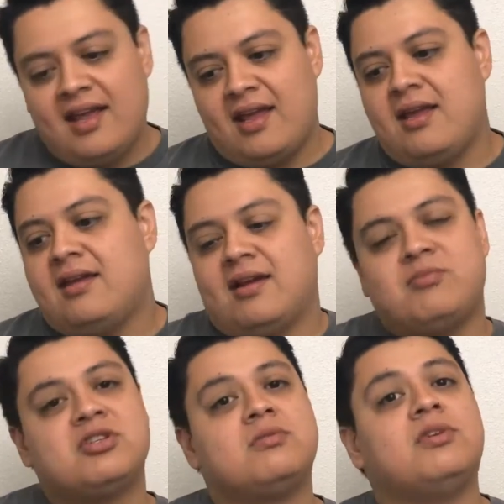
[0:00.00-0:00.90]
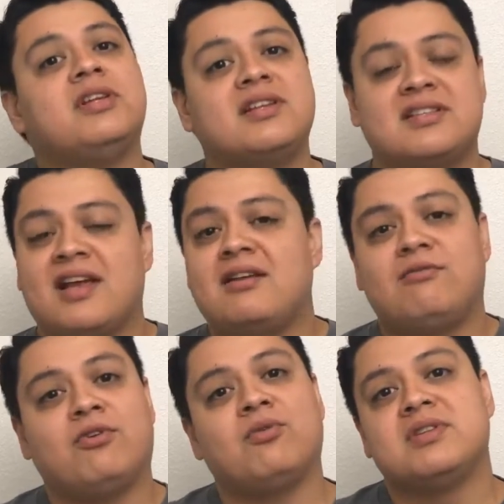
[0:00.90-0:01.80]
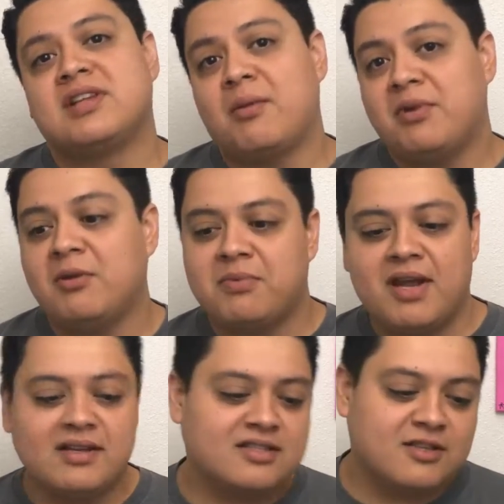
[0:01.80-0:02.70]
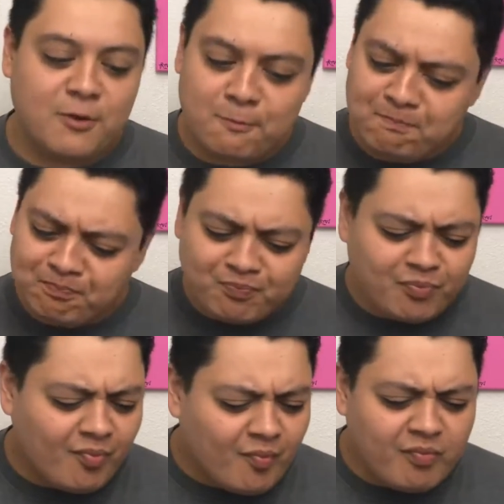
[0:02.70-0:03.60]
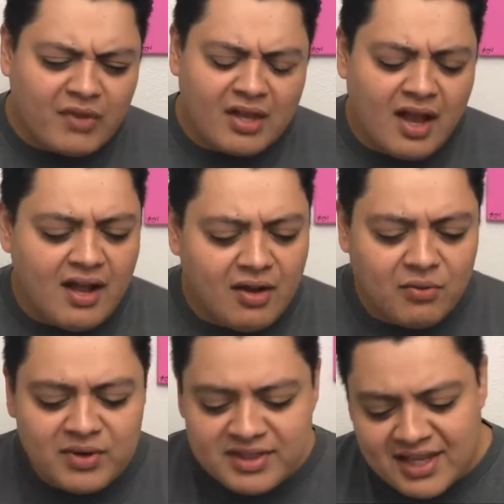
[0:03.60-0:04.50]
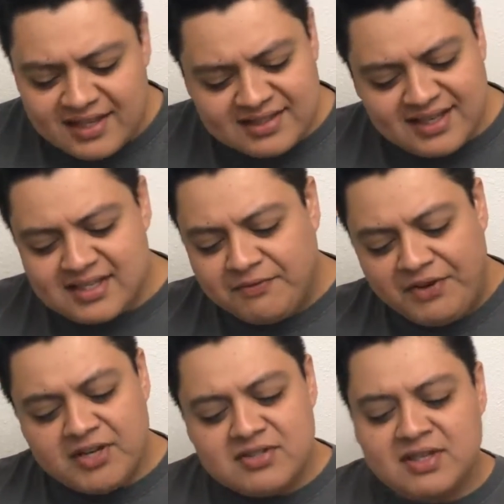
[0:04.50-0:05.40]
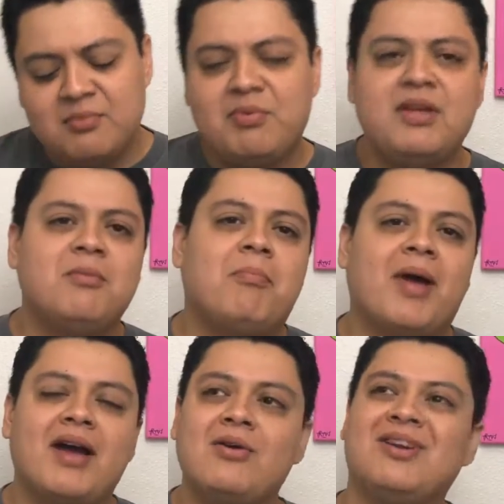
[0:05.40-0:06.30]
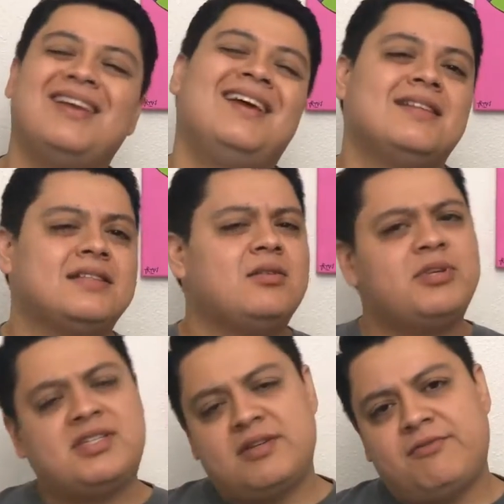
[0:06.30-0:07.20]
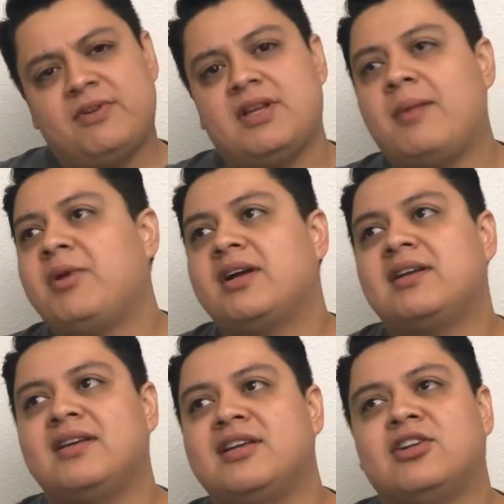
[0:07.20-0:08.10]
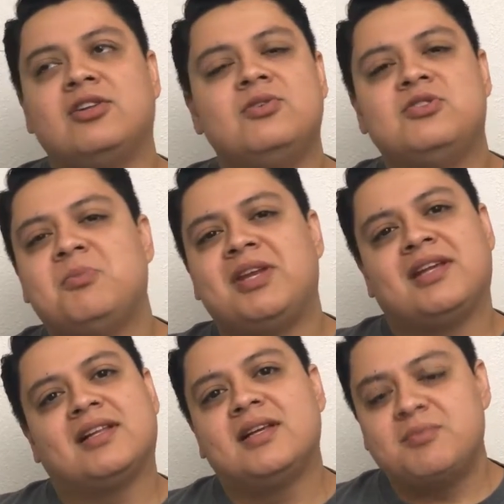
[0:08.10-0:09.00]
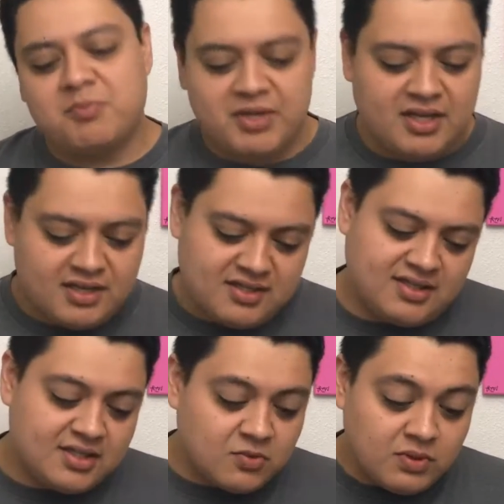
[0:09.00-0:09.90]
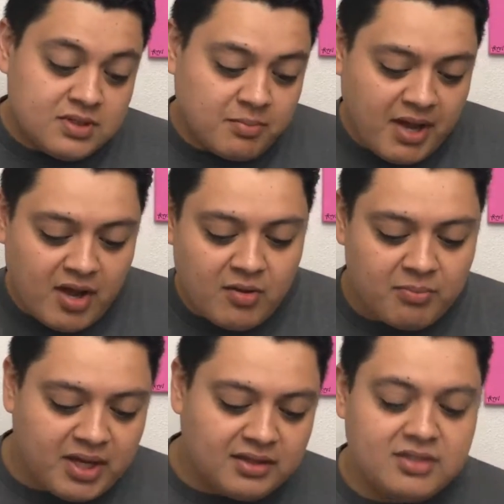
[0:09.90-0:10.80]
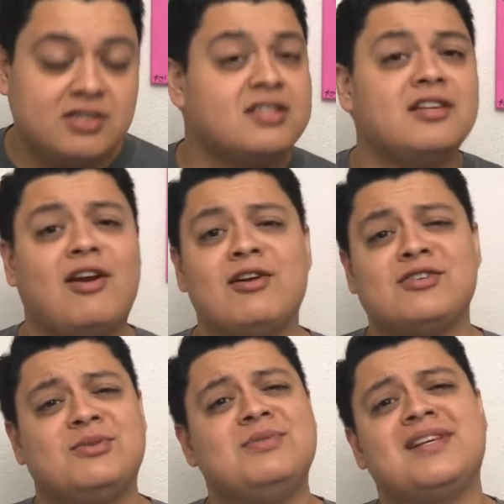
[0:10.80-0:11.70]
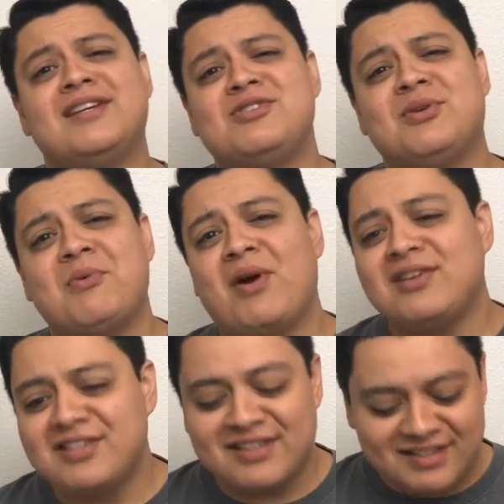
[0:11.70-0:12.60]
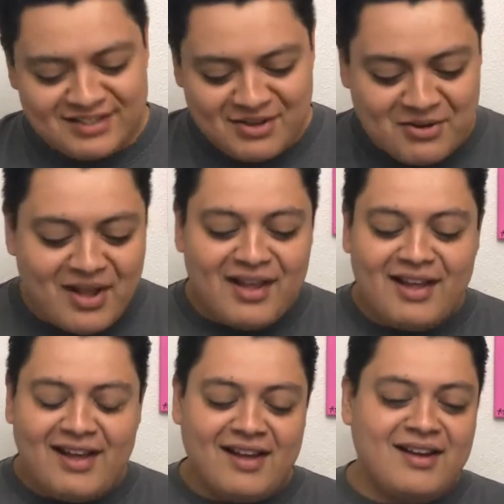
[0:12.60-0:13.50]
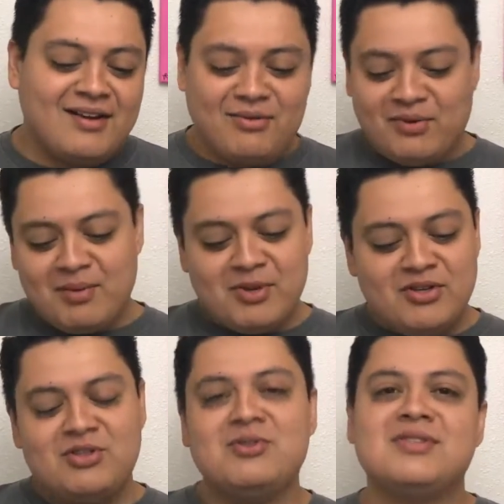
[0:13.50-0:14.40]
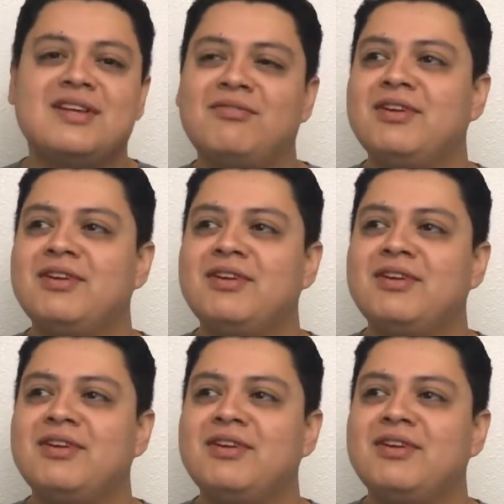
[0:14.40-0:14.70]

and I'm just really excited for what's coming up next. So with that, today's video is going to be about, it's a little bit different. I'm not going to include too many clips because this one's about mainly just the cartoons I enjoy watching. So what I'm going to do is